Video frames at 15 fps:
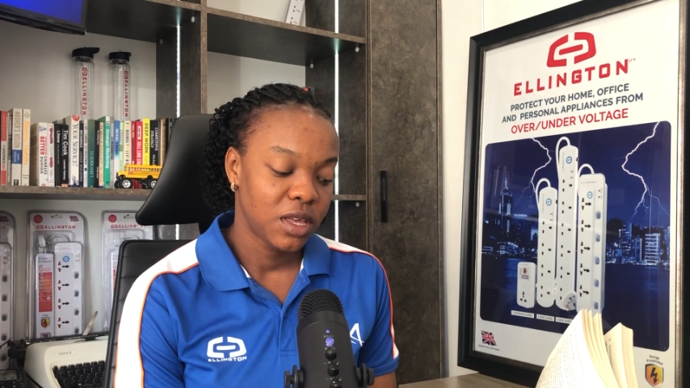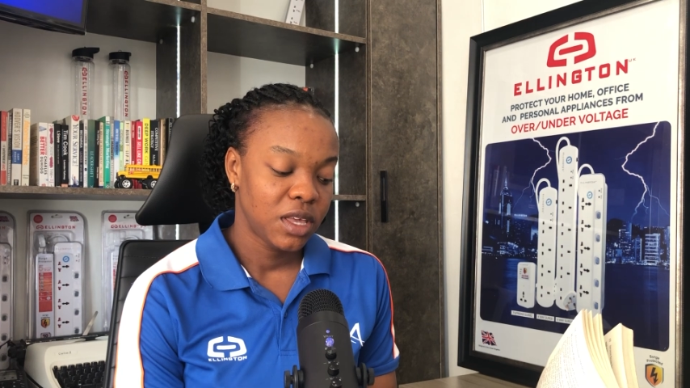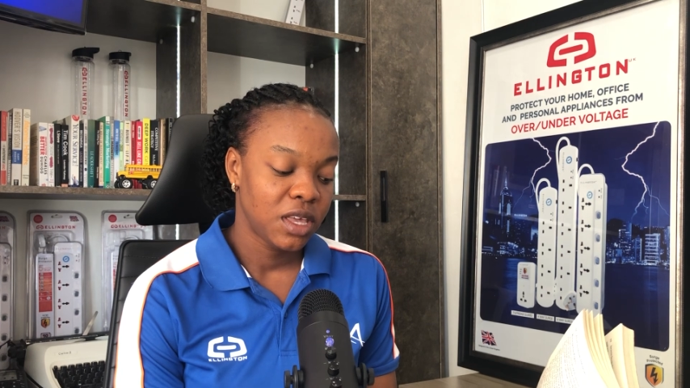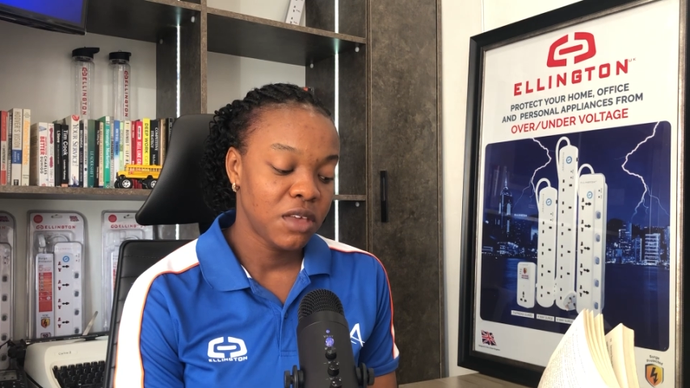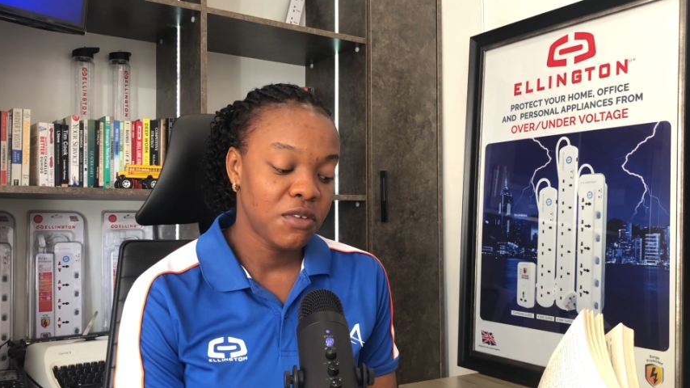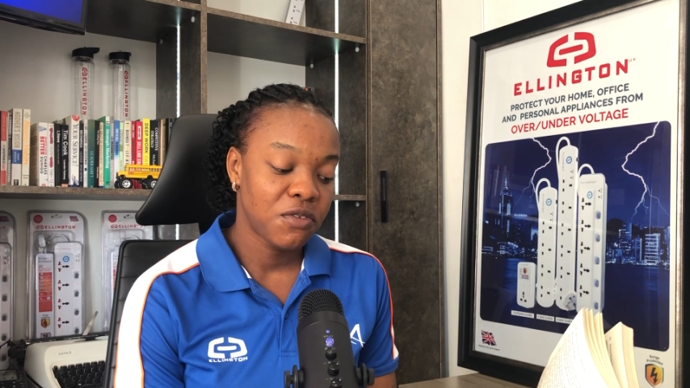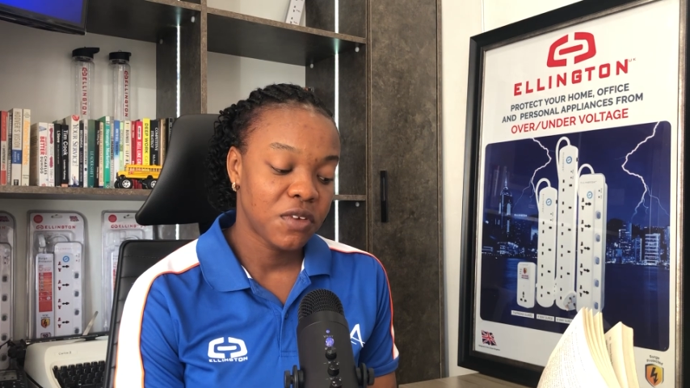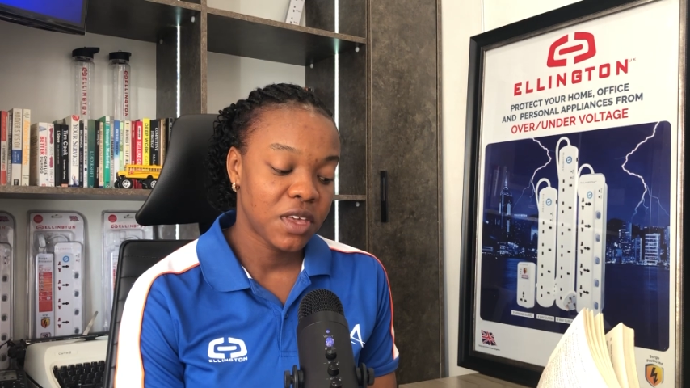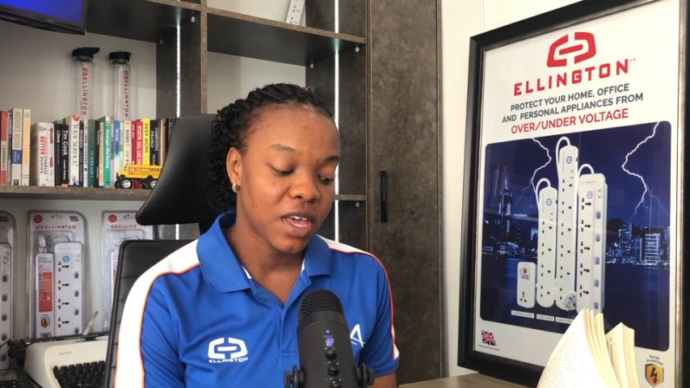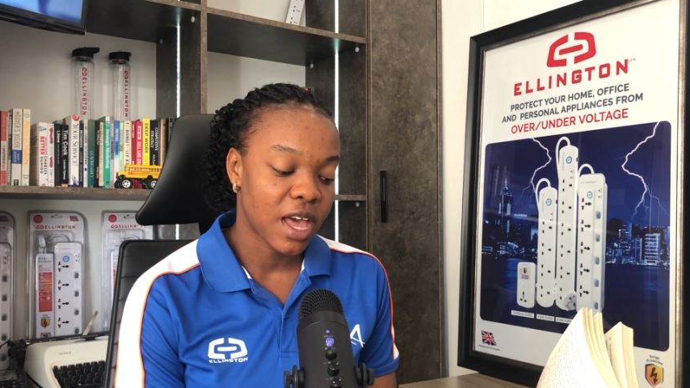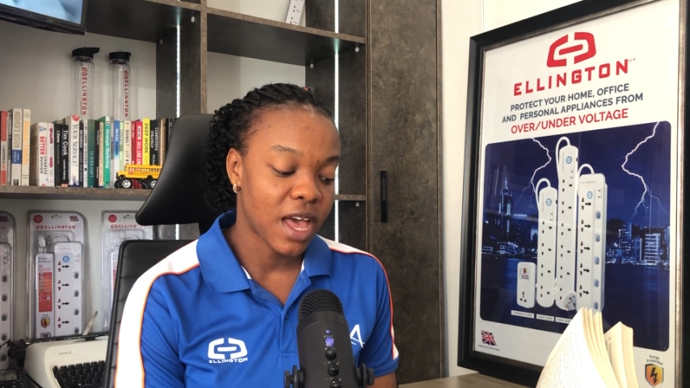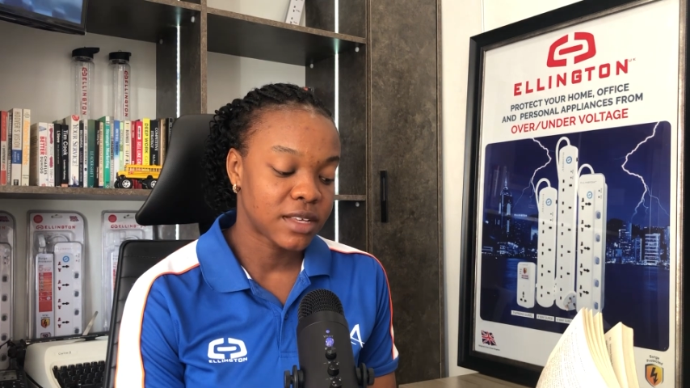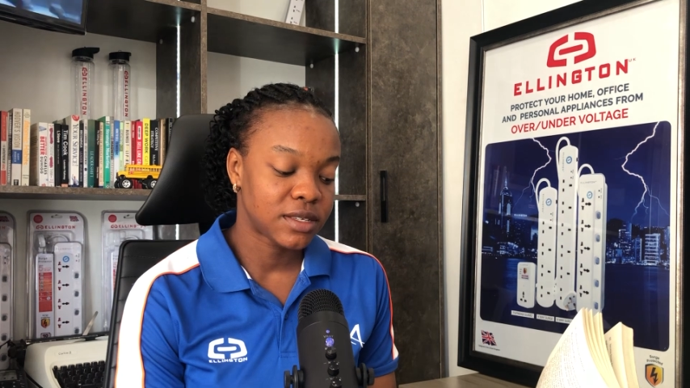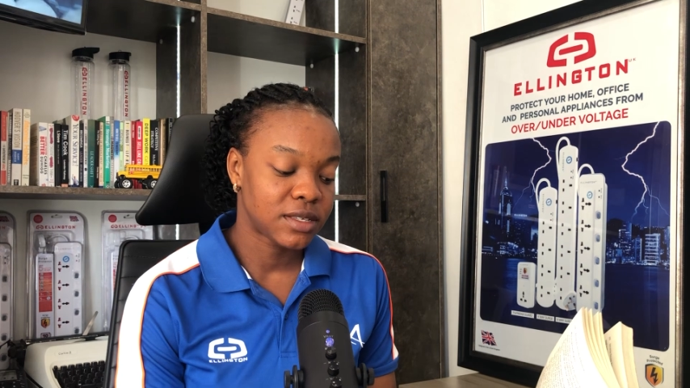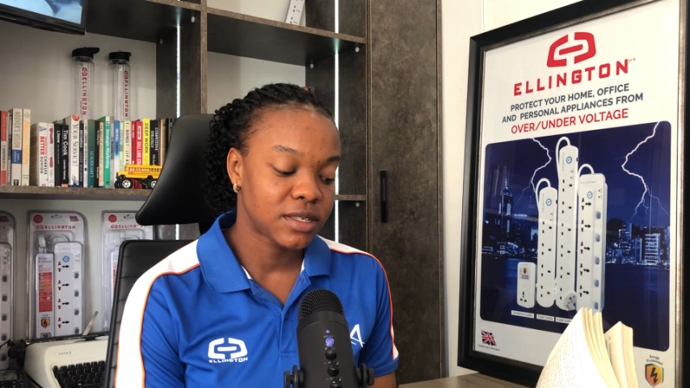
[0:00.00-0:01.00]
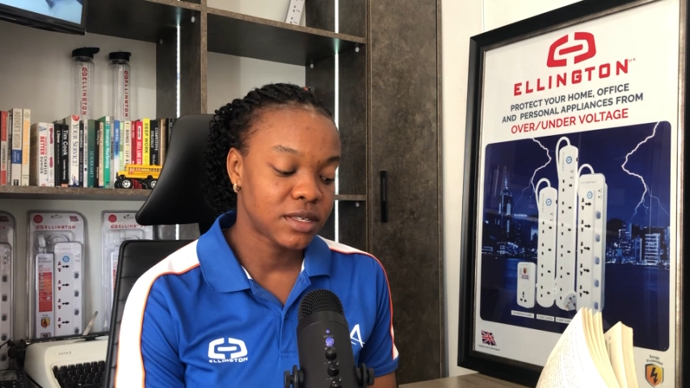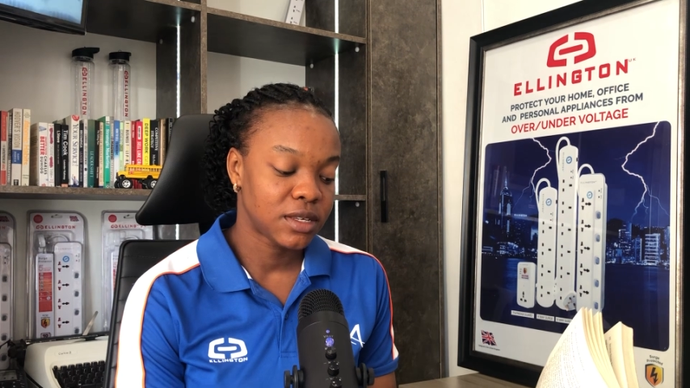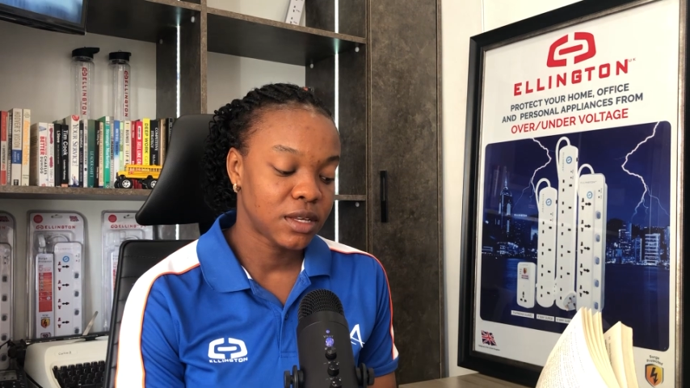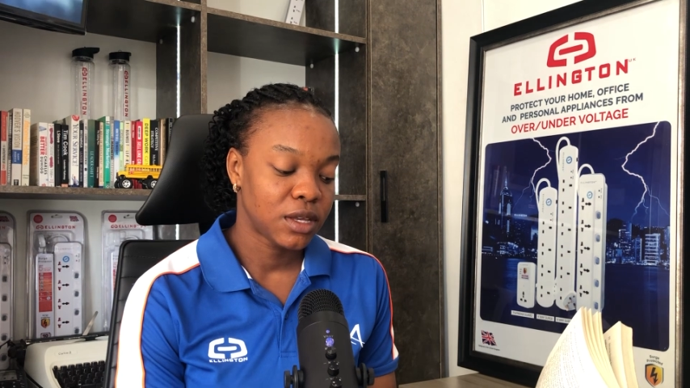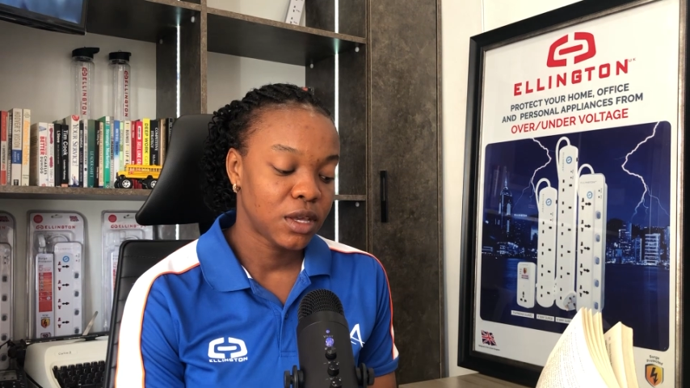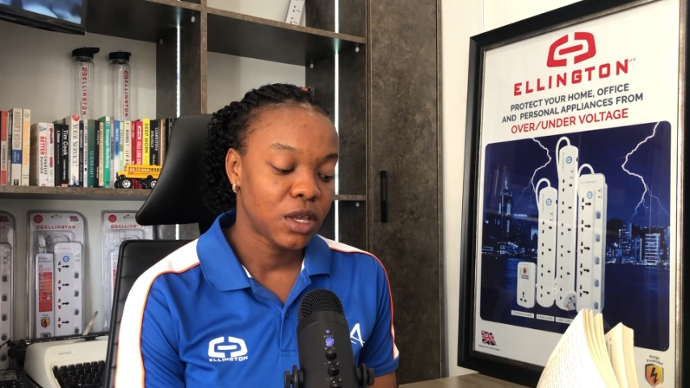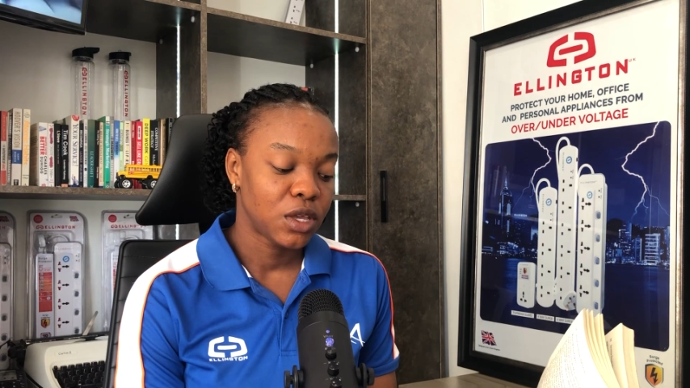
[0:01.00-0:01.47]
If he has,
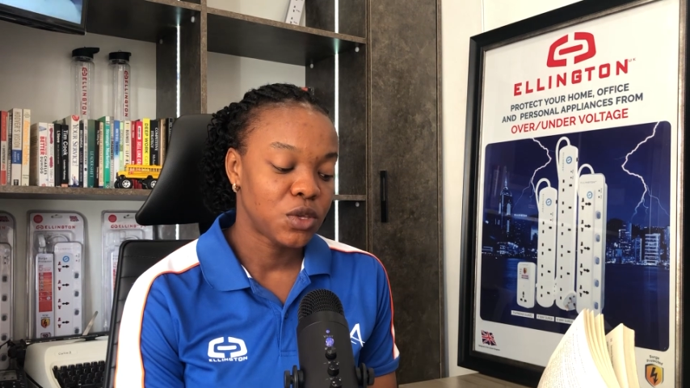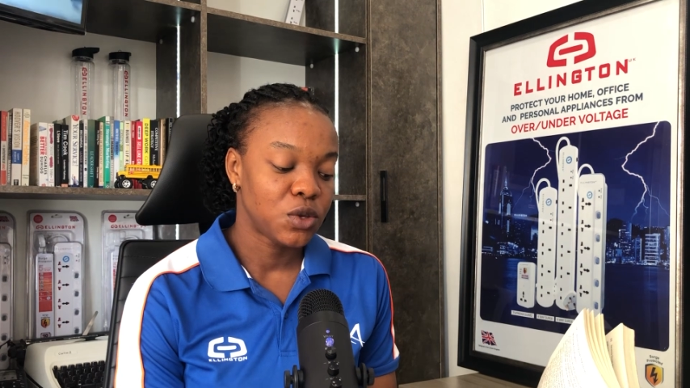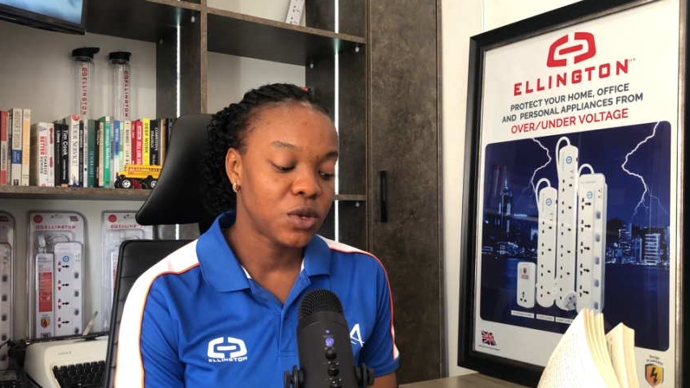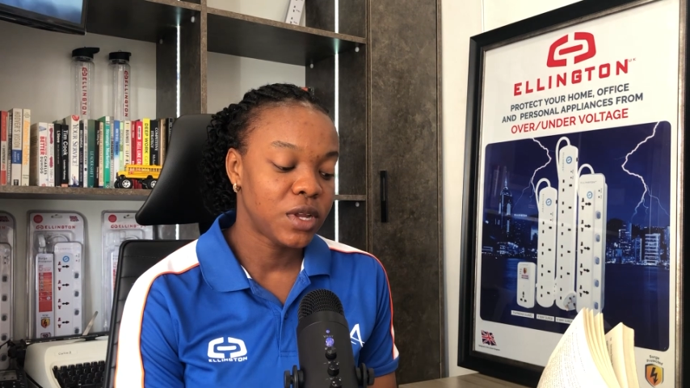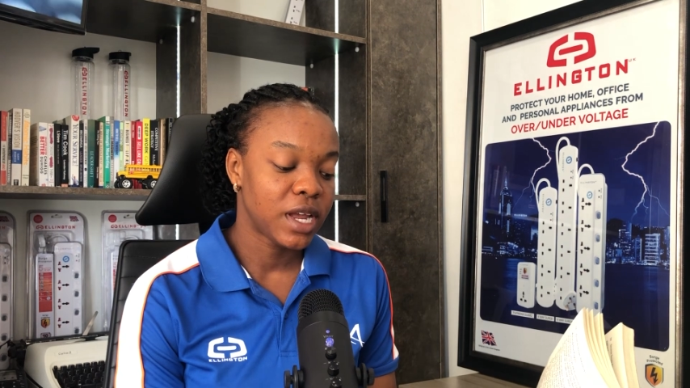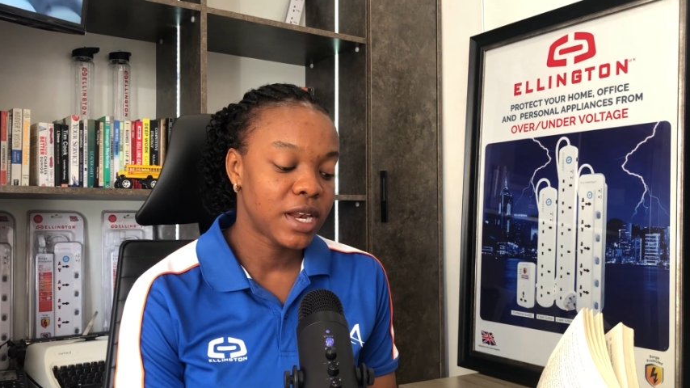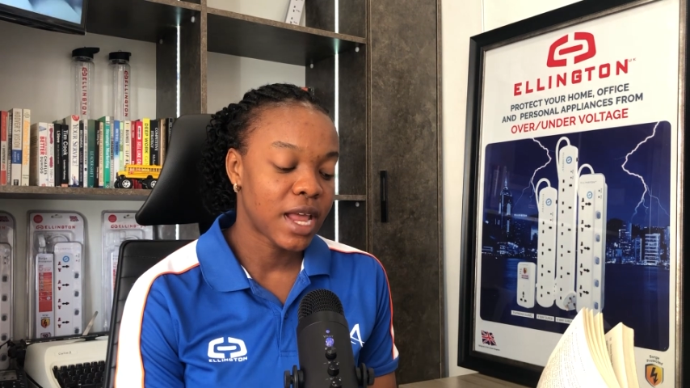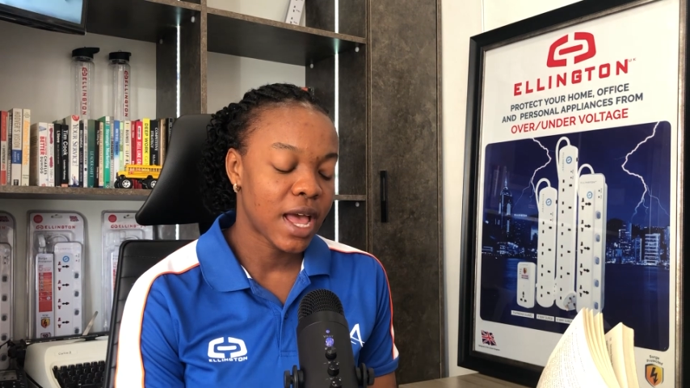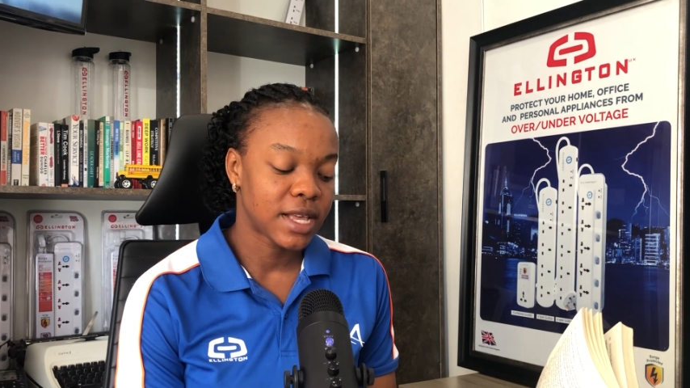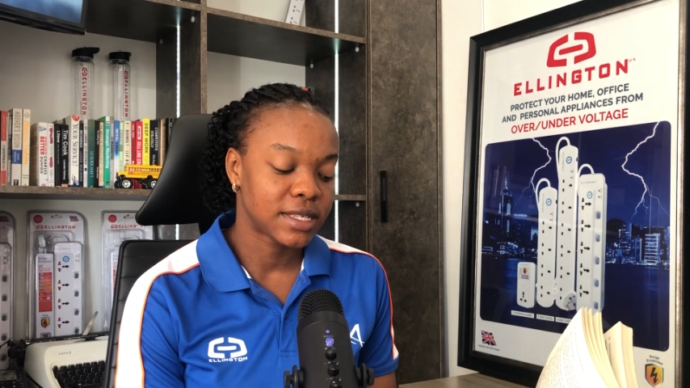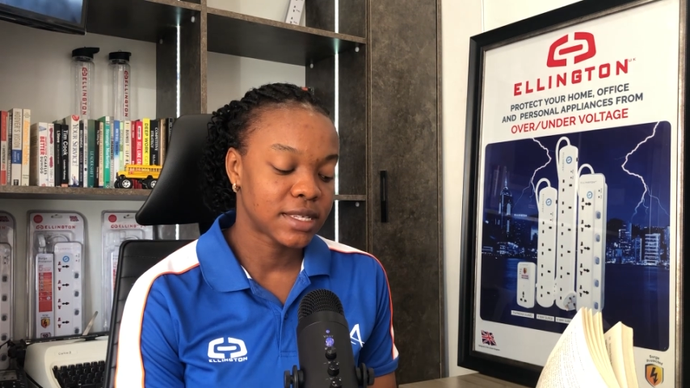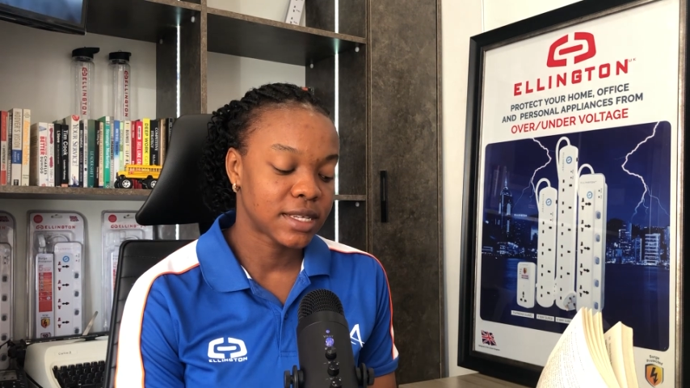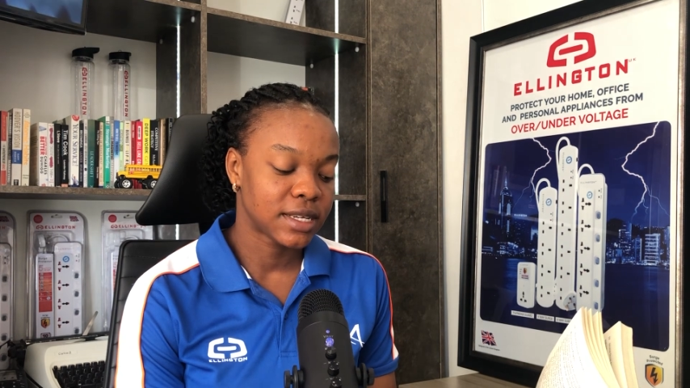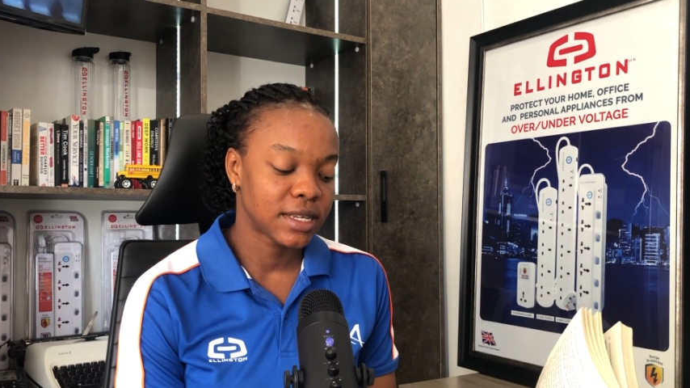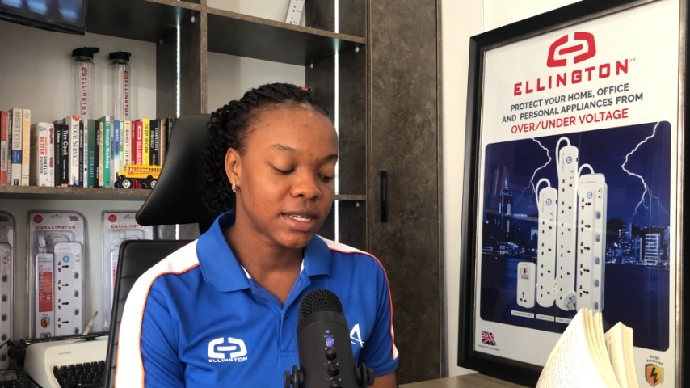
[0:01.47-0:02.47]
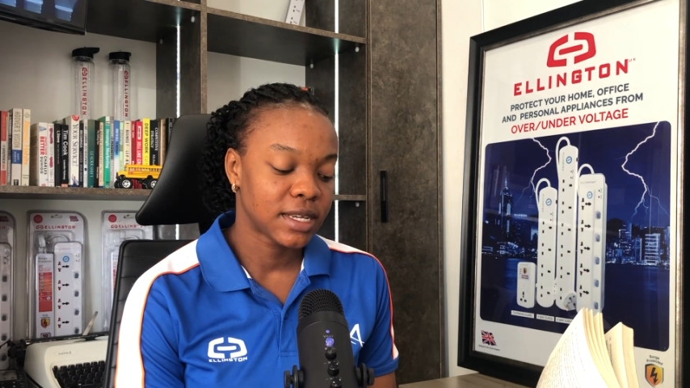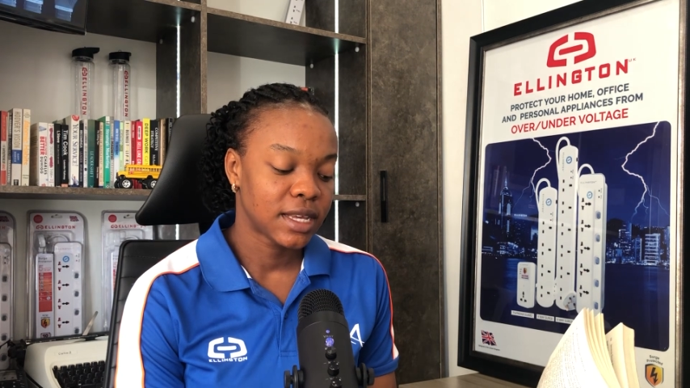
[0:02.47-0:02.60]
you then ask,